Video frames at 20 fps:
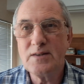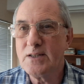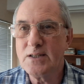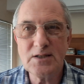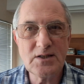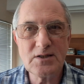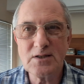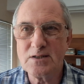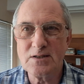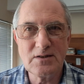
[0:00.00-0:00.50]

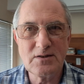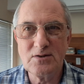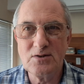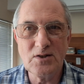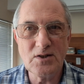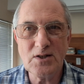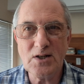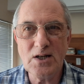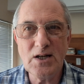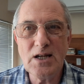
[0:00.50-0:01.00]
it's
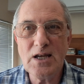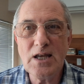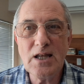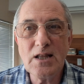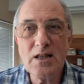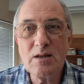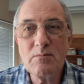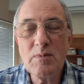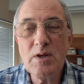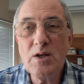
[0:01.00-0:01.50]
not going to
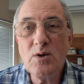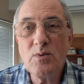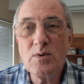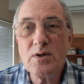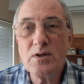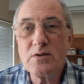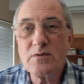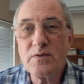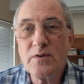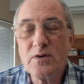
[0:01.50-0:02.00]
get them anywhere
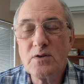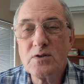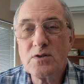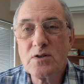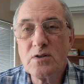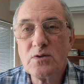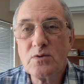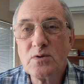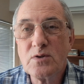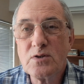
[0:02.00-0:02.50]
as far as the
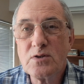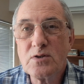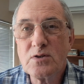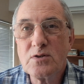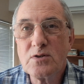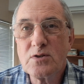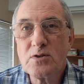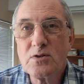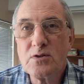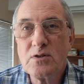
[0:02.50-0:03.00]
Lord is
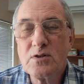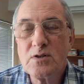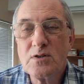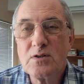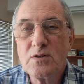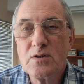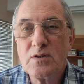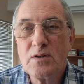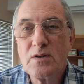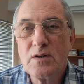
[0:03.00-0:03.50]
concerned.
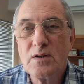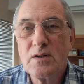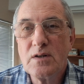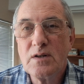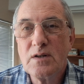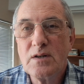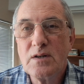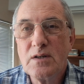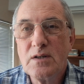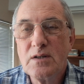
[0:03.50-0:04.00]

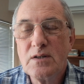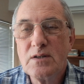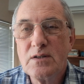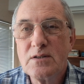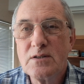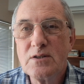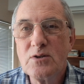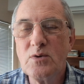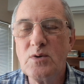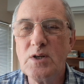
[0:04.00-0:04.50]

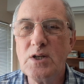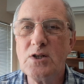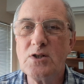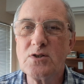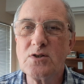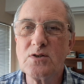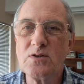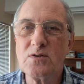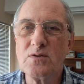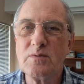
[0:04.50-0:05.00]
So we need
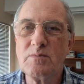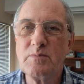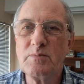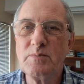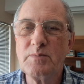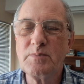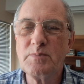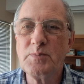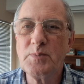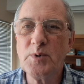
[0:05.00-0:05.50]
to
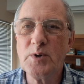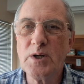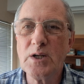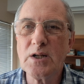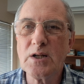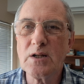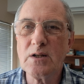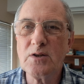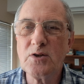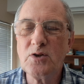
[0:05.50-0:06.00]
put in a
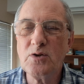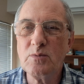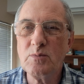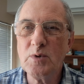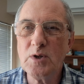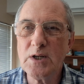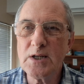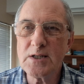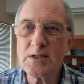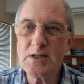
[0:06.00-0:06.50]
little
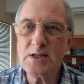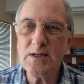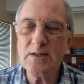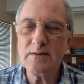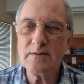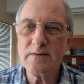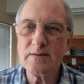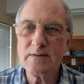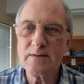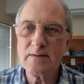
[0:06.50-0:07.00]
humility,
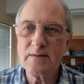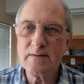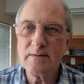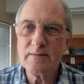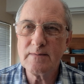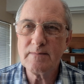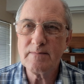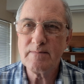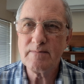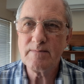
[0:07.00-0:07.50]

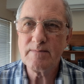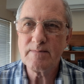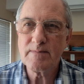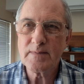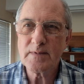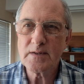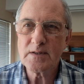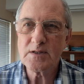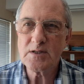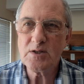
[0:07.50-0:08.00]

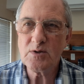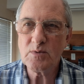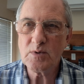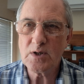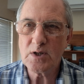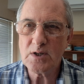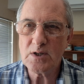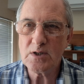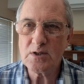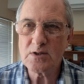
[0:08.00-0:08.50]
see what
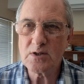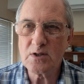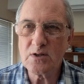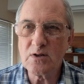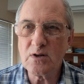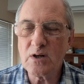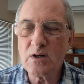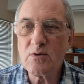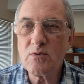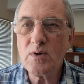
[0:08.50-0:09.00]
it is that
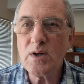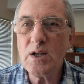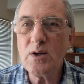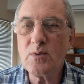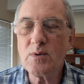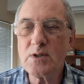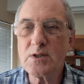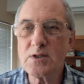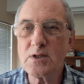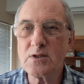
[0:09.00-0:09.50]
God really
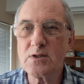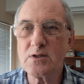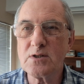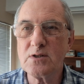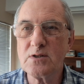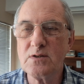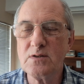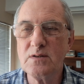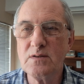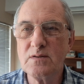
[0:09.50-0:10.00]
wants us to
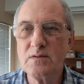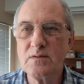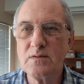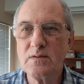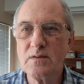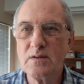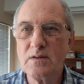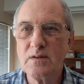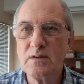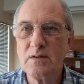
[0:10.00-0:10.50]
do,
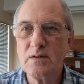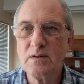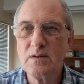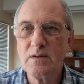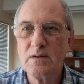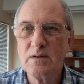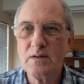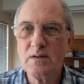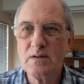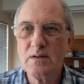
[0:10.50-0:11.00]

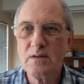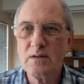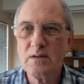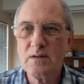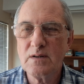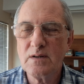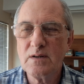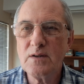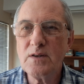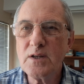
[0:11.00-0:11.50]

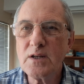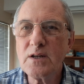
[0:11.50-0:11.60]
and